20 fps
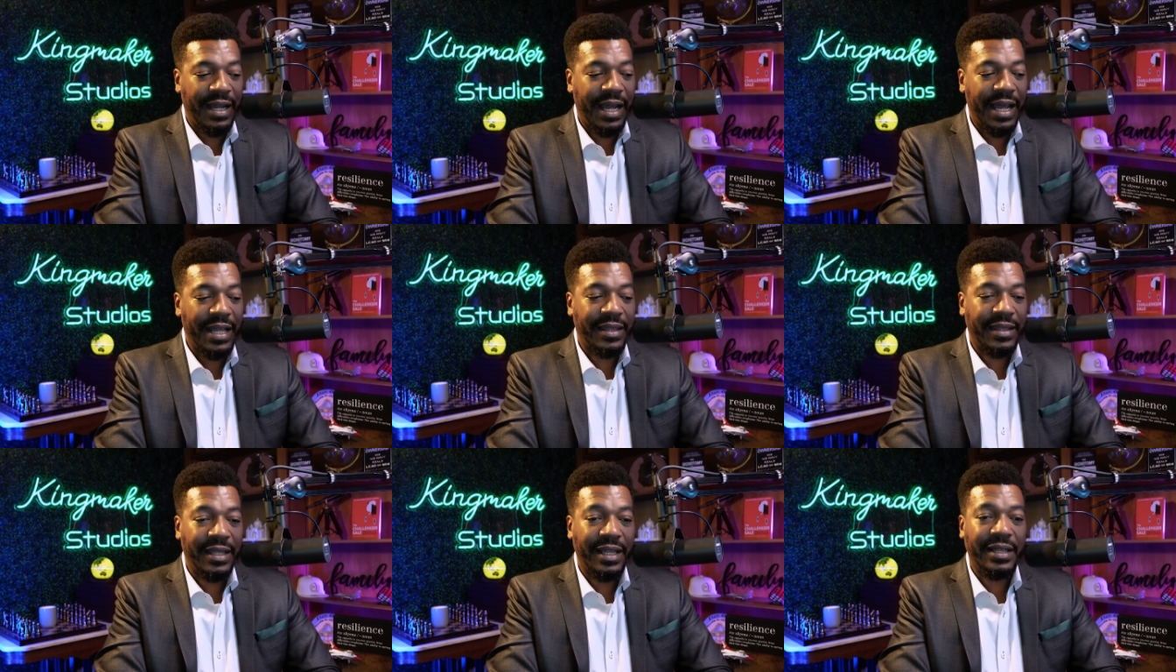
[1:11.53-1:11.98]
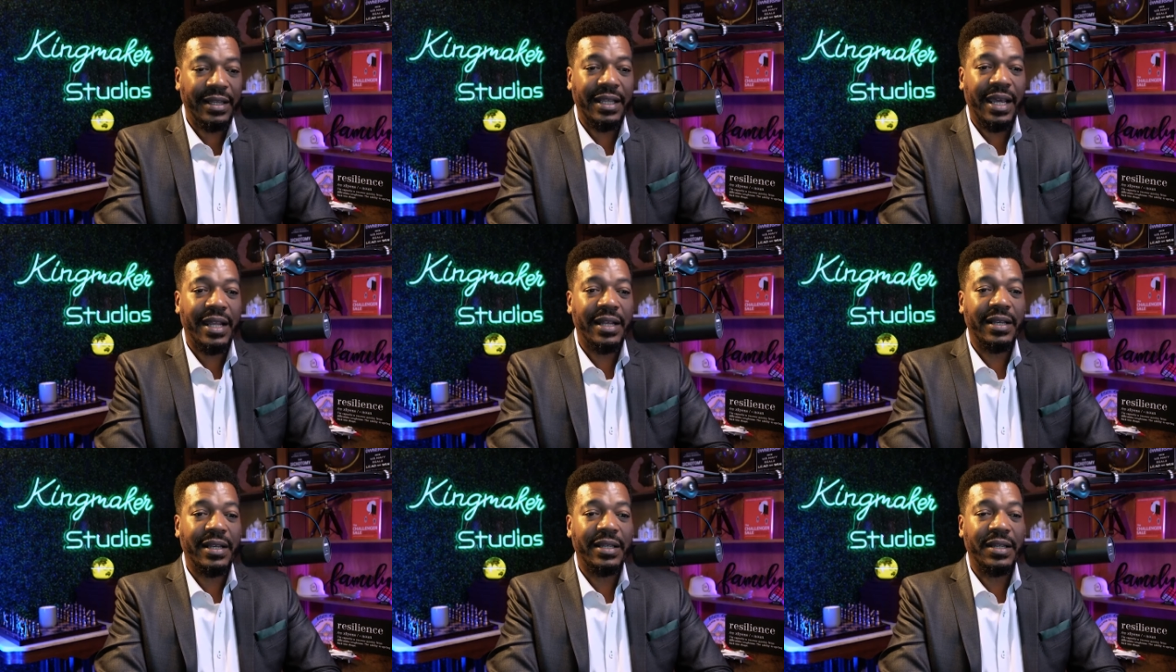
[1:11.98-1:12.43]
I think
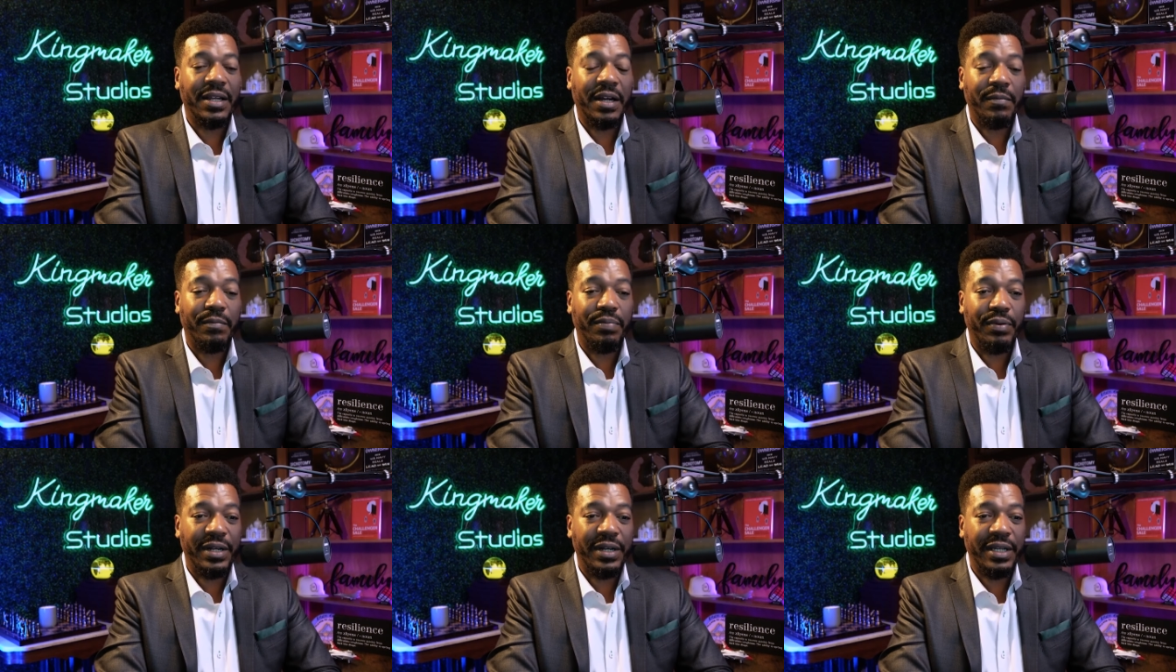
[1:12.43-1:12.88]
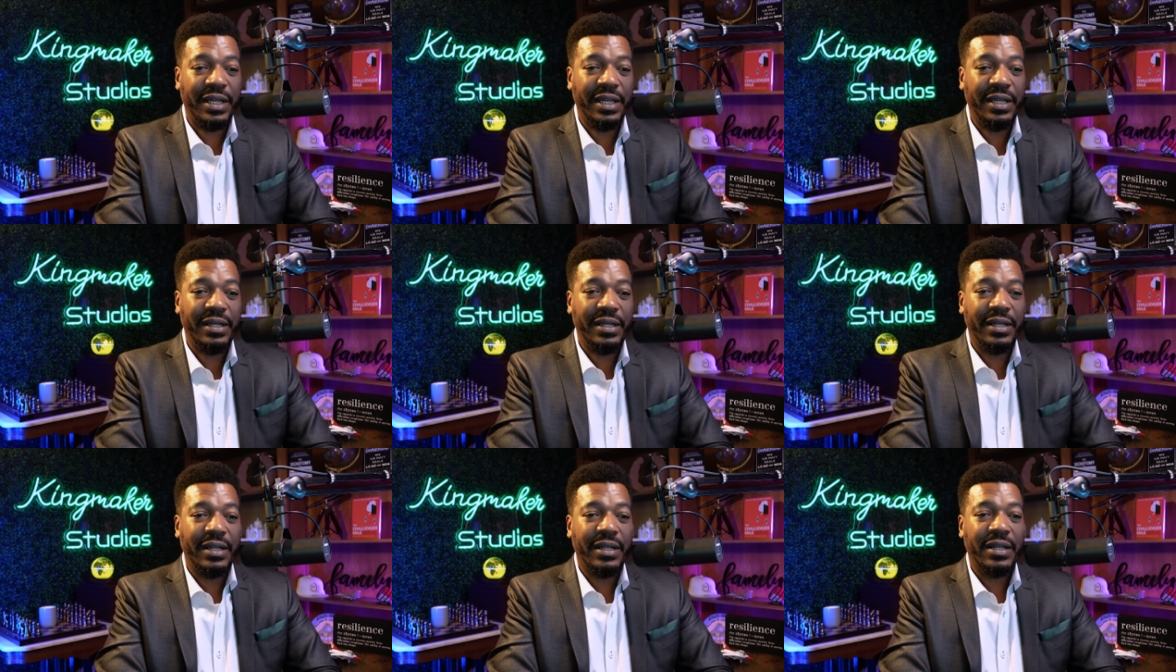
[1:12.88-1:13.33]
that young
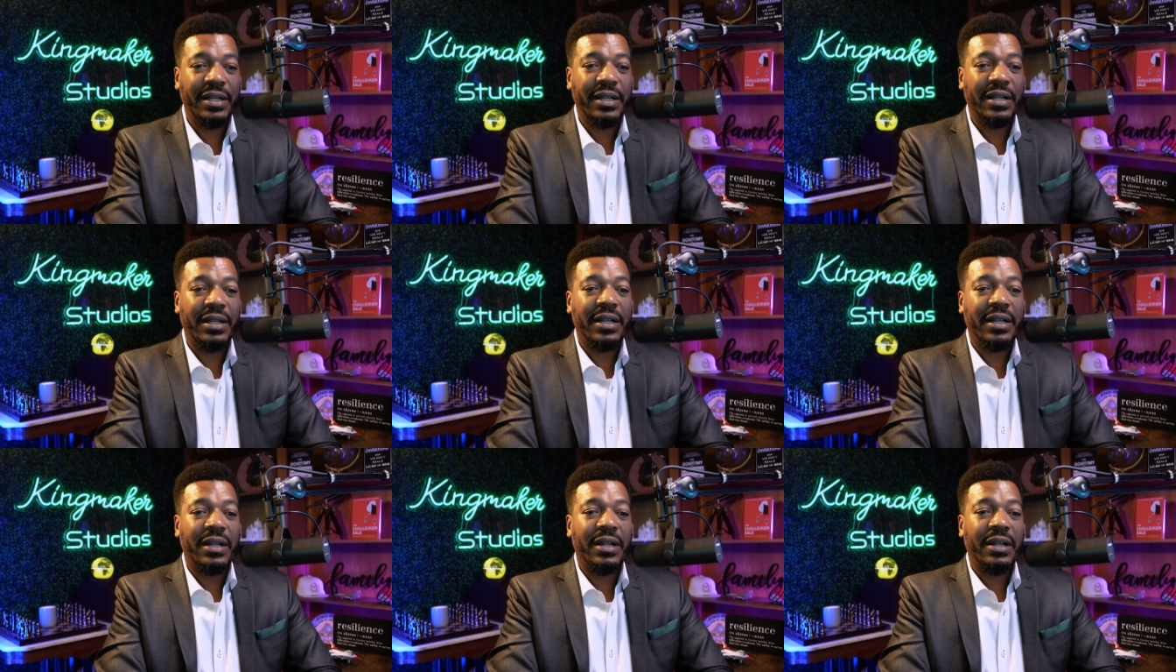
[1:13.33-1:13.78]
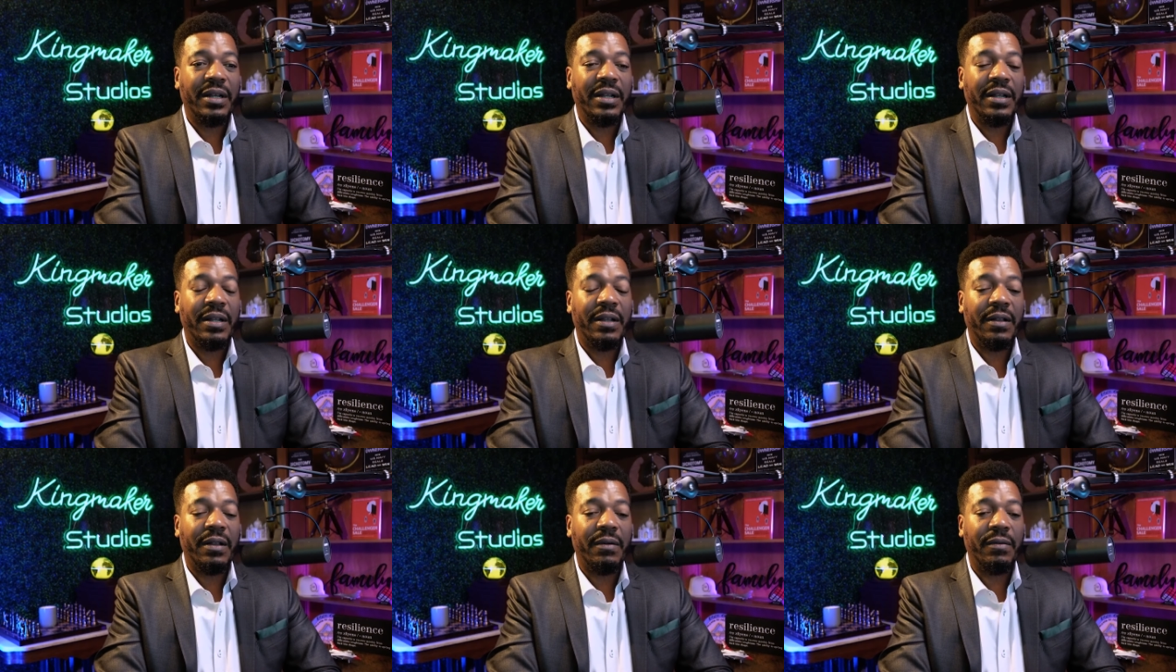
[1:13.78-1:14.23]
Brittany
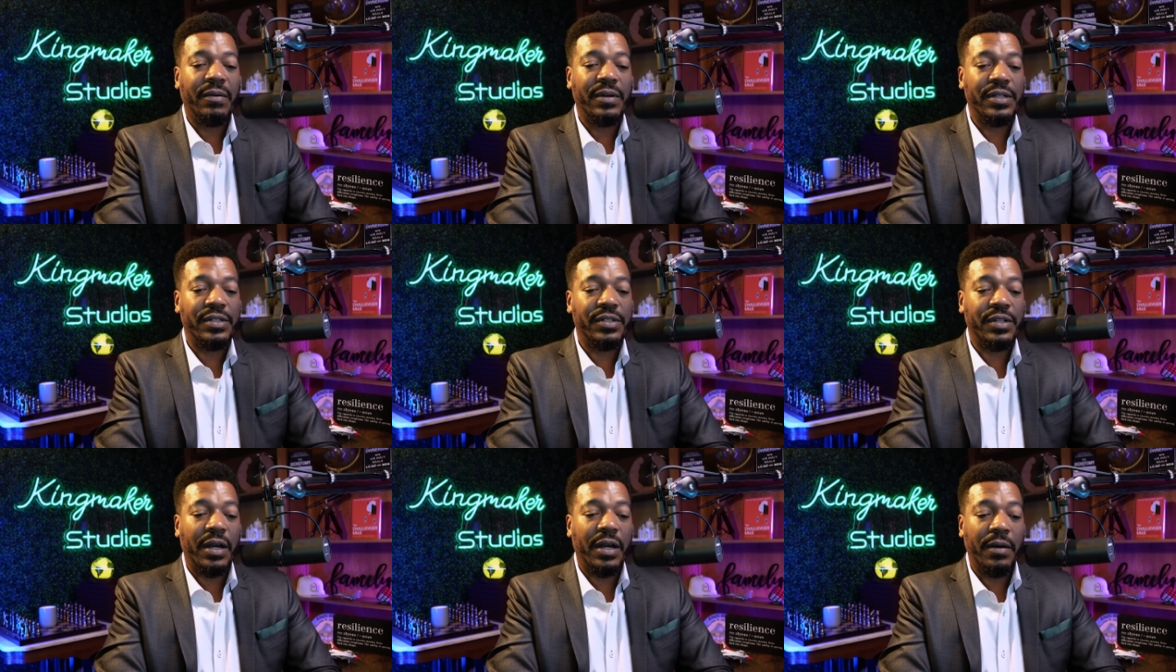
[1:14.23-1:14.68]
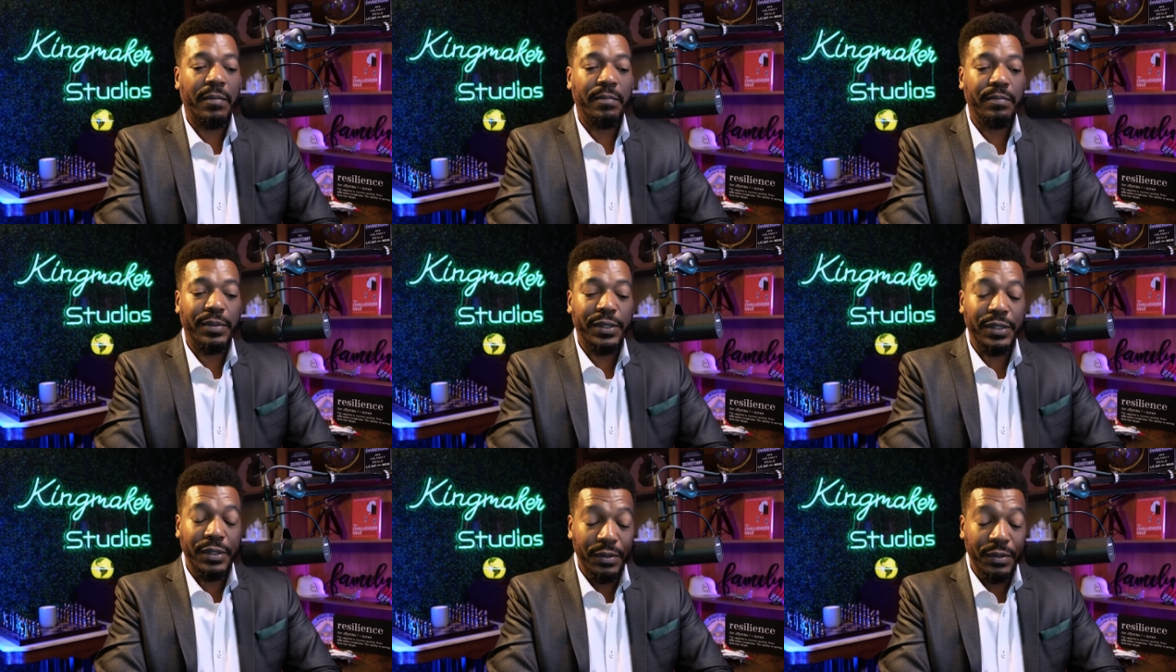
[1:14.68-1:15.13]
was a
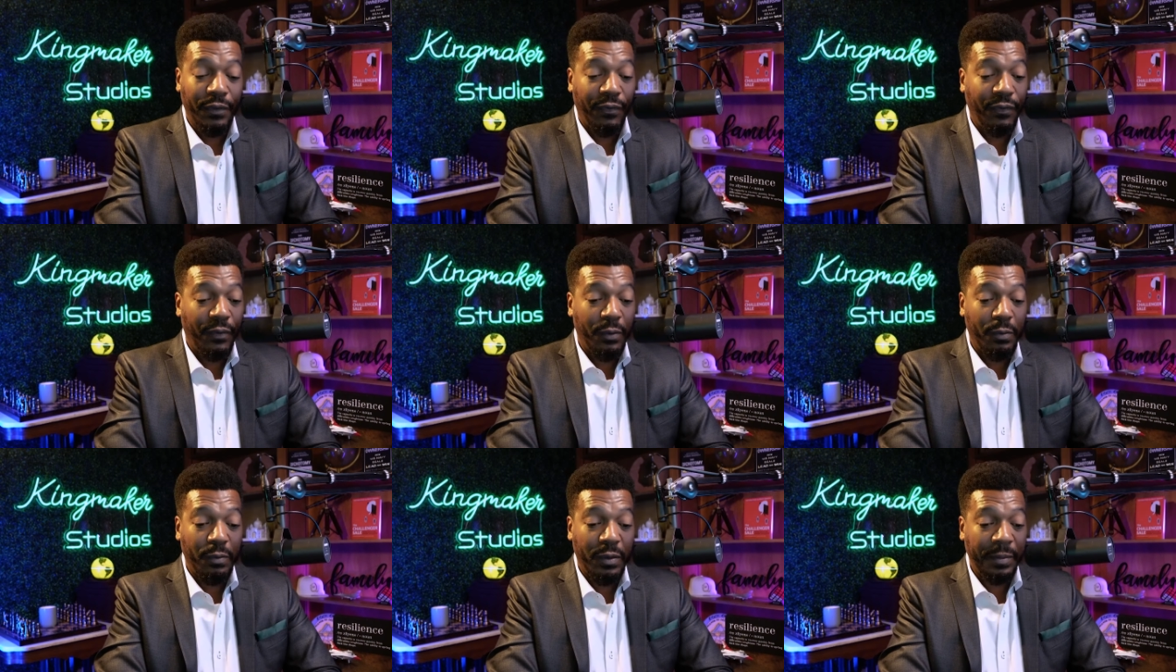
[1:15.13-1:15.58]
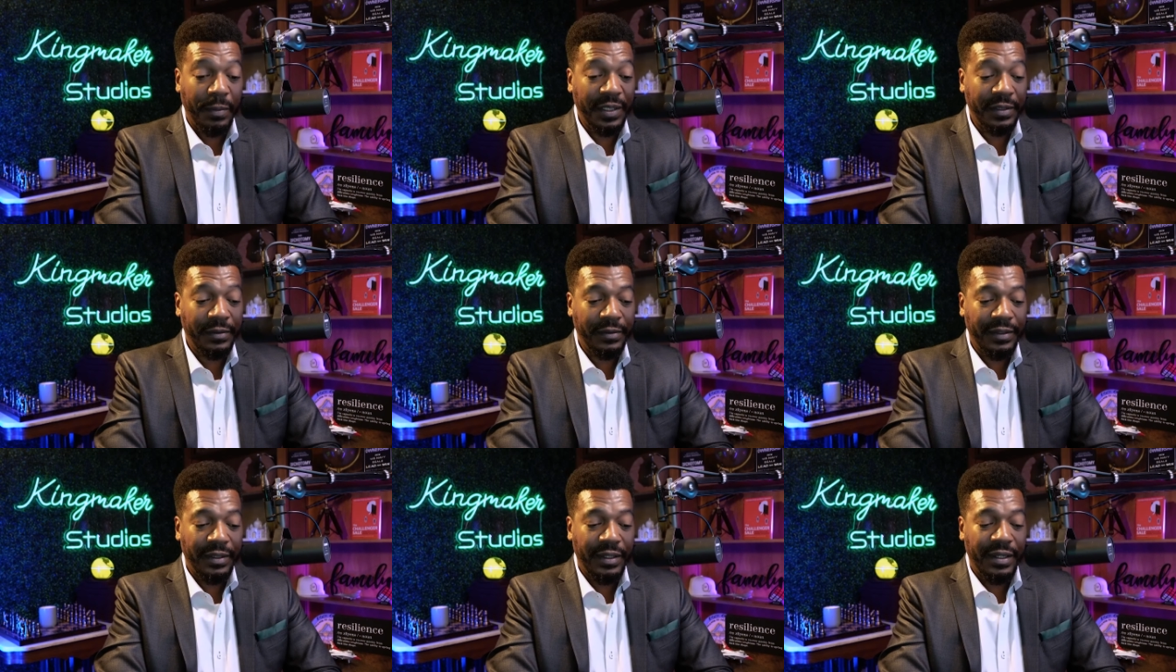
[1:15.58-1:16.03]
beautiful
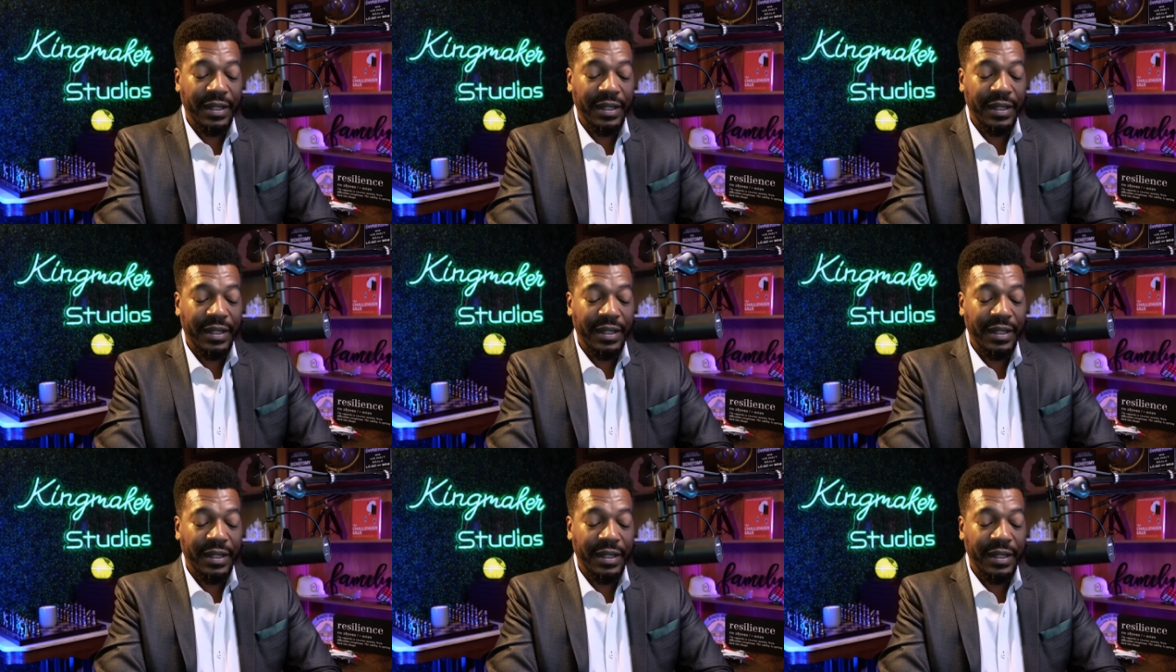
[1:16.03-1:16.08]
woman.